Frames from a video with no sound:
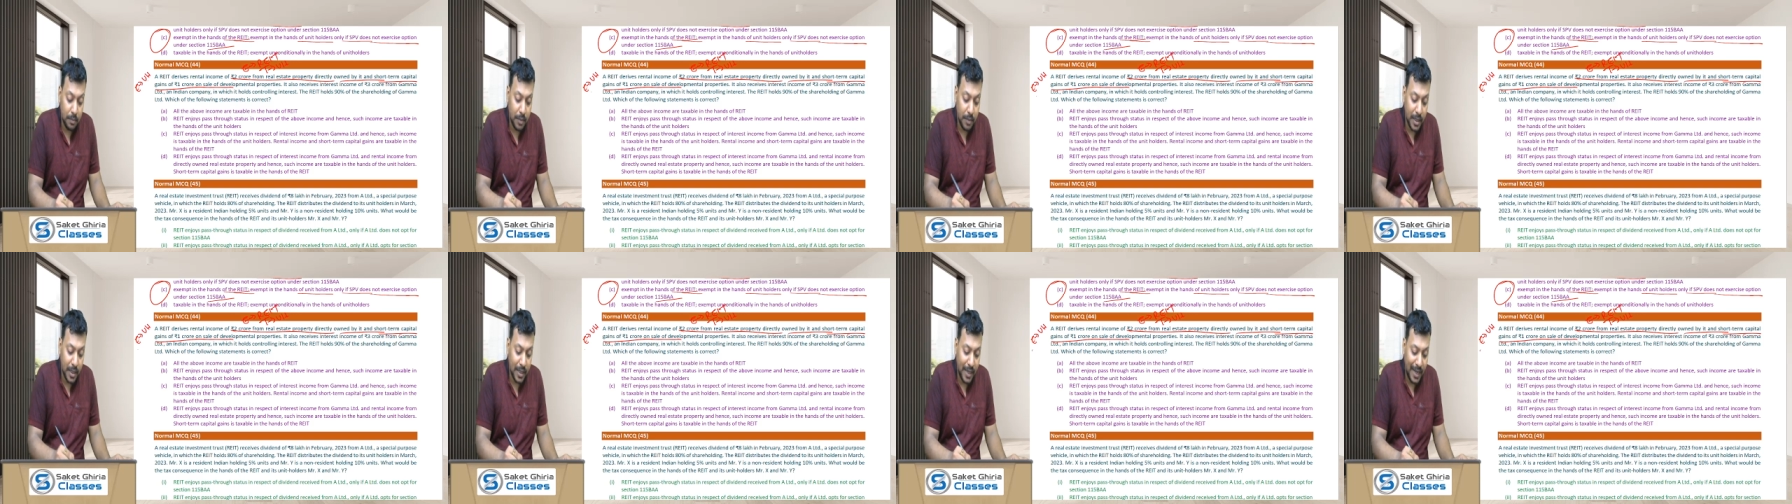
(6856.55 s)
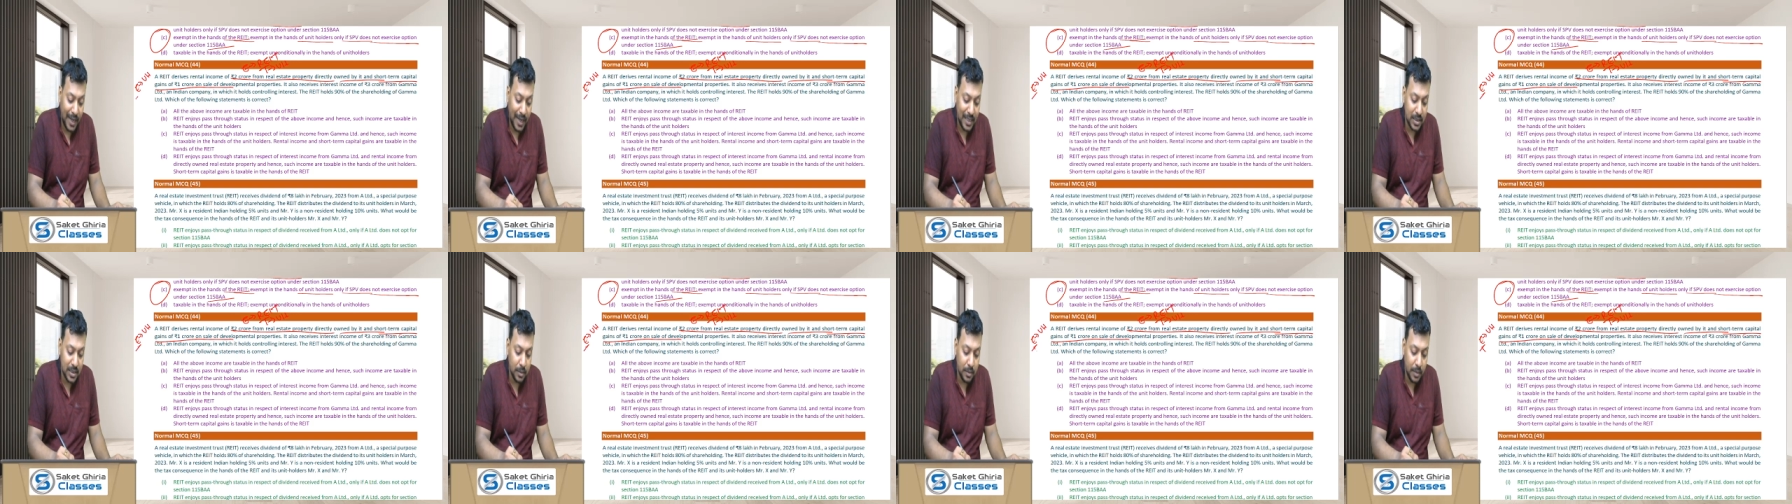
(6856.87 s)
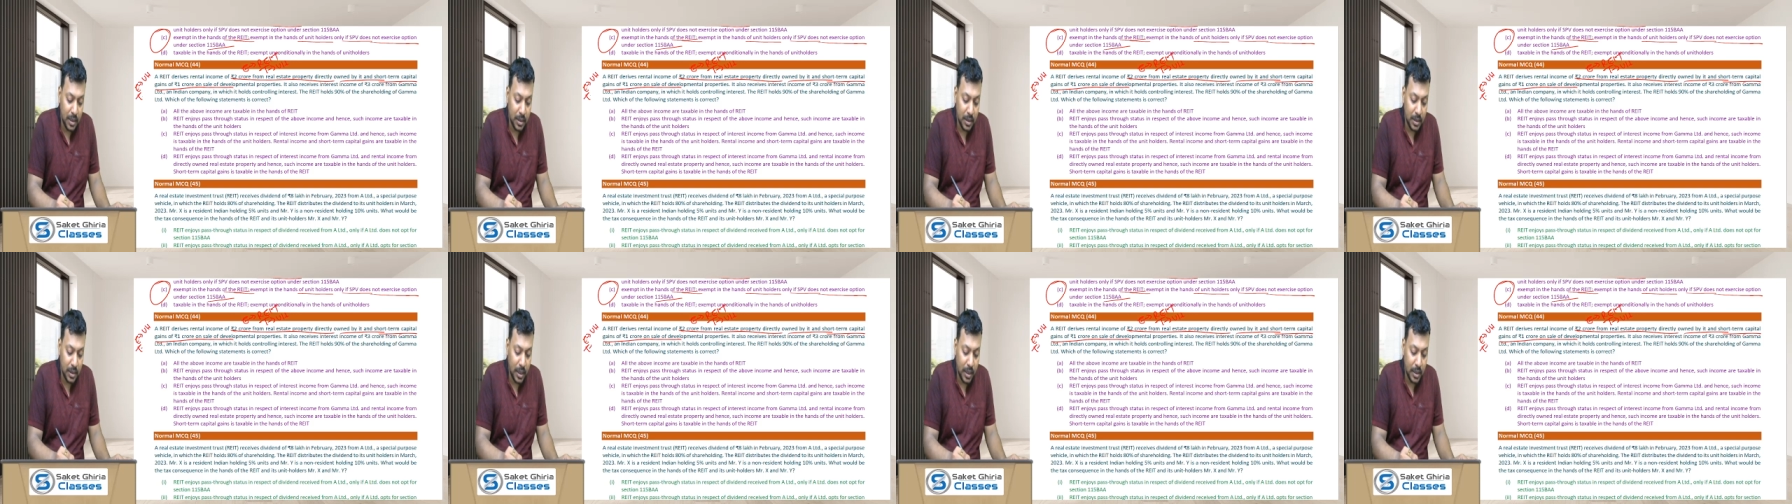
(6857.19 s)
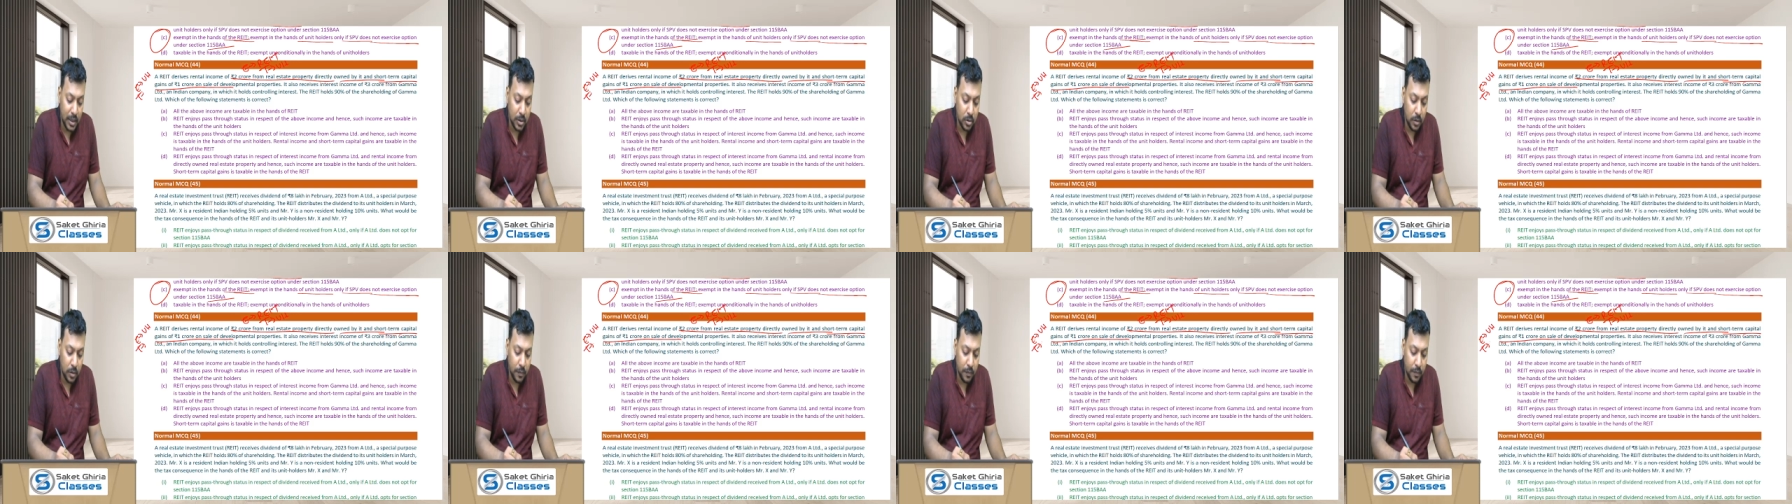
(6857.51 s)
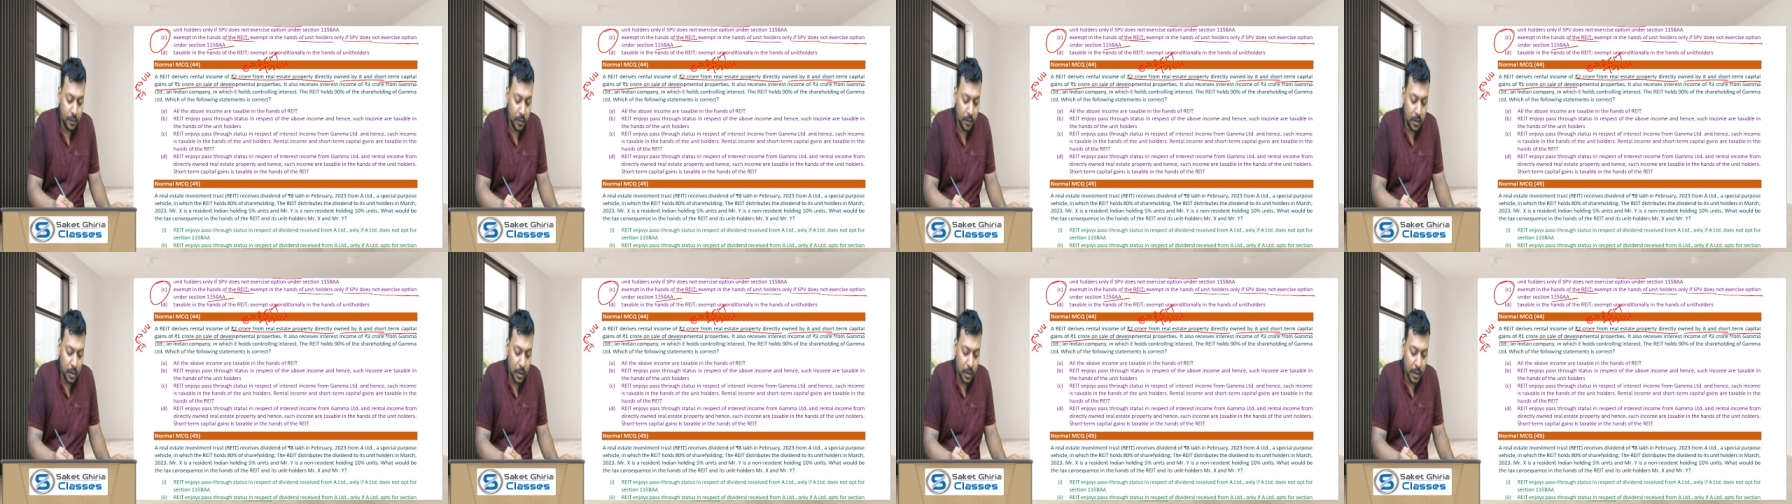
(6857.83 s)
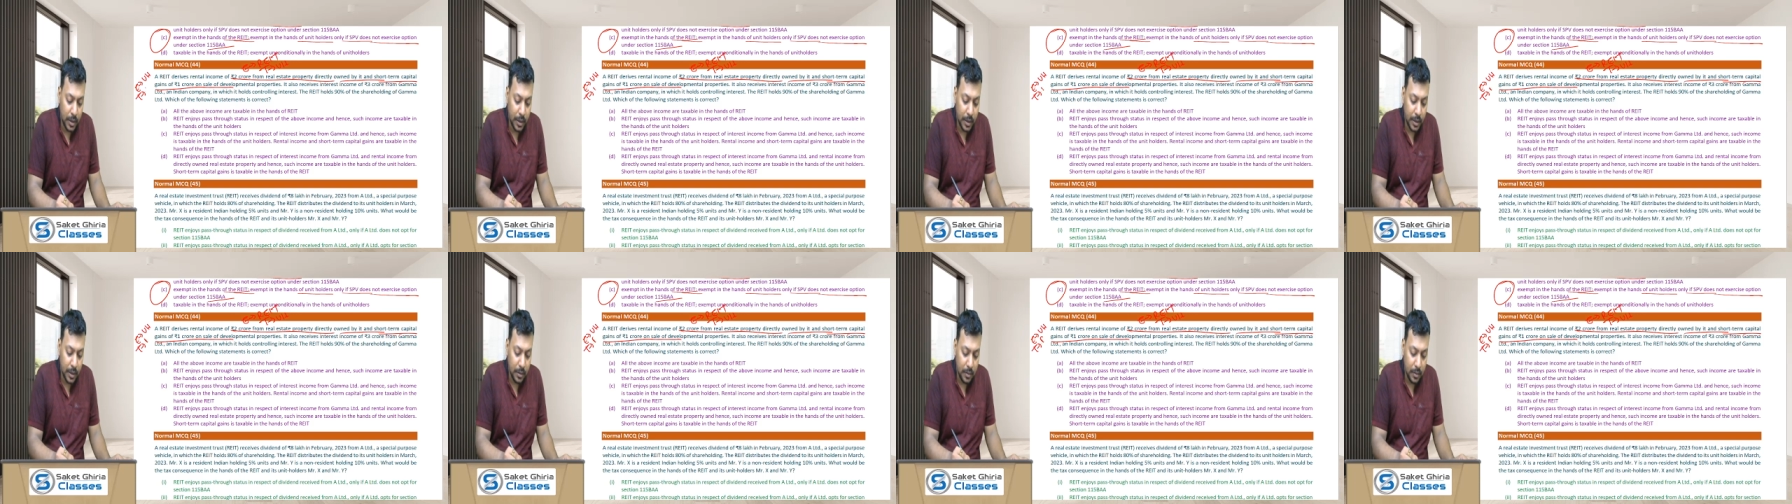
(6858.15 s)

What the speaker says: but taxable in the hands of RIT.